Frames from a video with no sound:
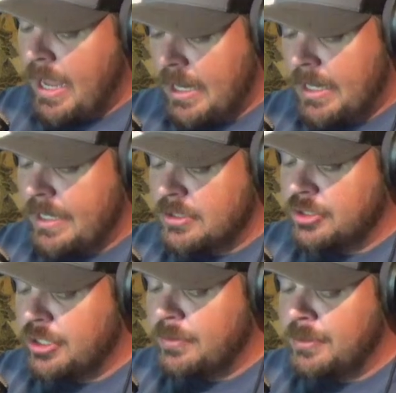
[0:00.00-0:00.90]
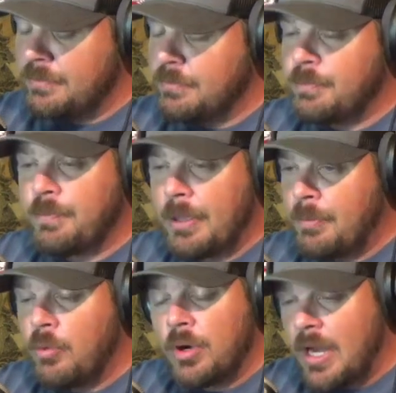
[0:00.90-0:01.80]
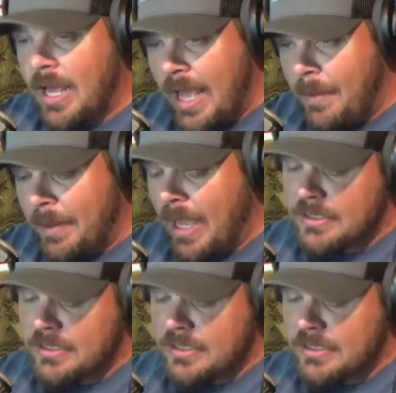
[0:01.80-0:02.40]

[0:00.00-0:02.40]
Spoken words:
And ladies and gentlemen, people were not happy.